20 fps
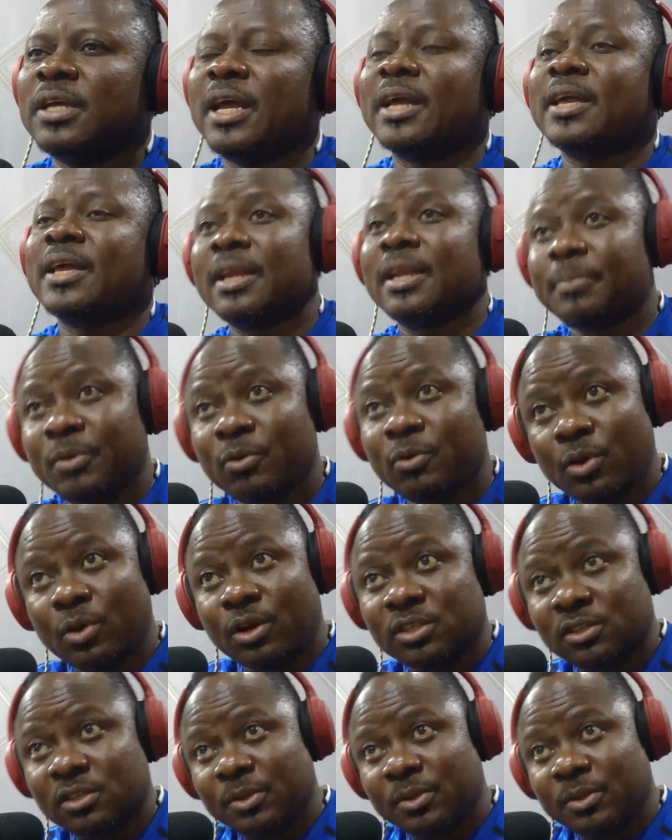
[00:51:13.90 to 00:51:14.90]
Academy
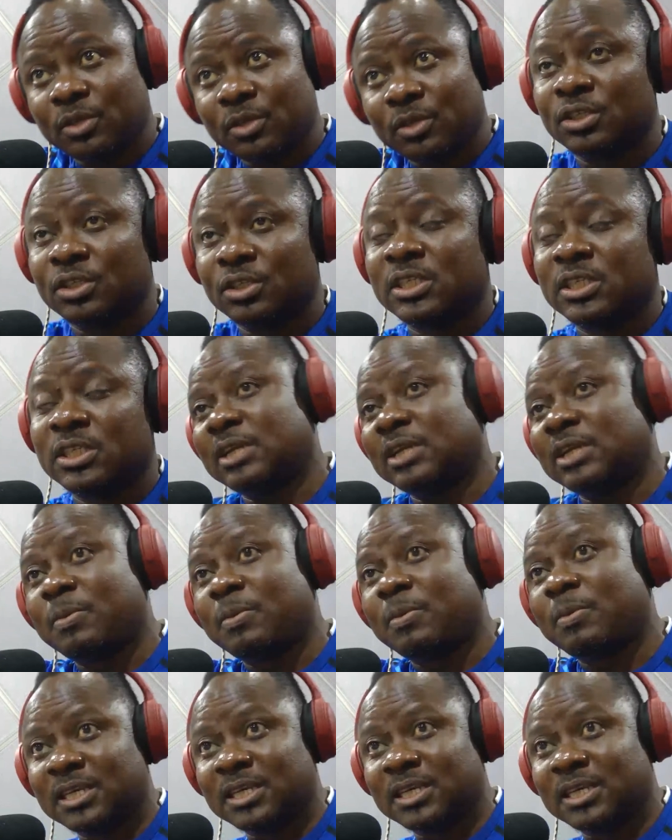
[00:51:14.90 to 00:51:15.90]
Warriors of Maiduguri, then they were
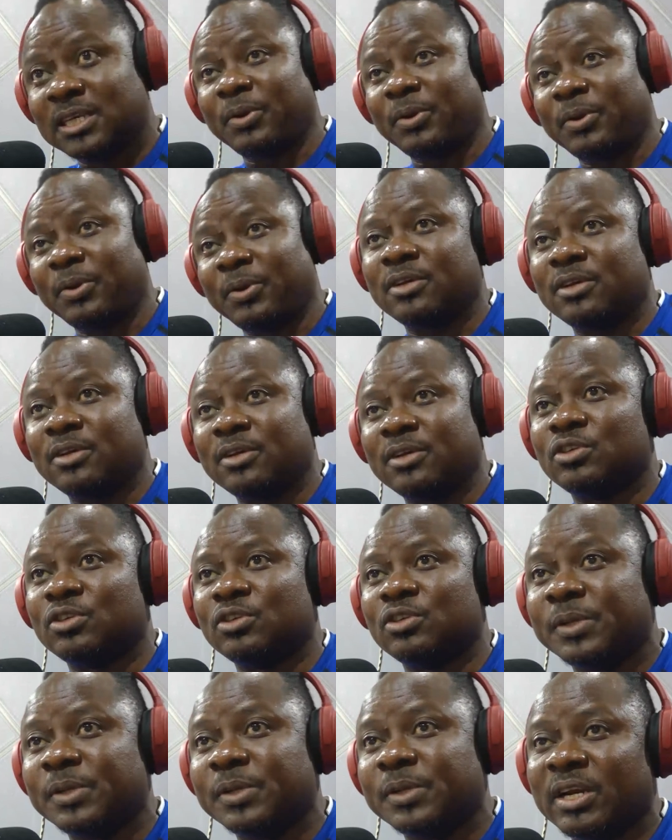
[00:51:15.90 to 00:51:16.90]
playing in Premier League,
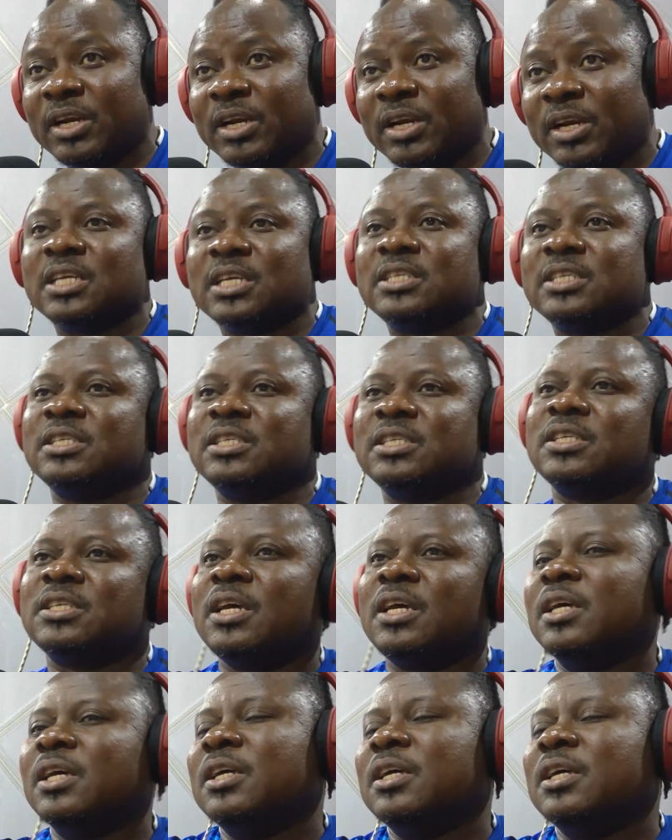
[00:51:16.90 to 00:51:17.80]
they've been relegated since.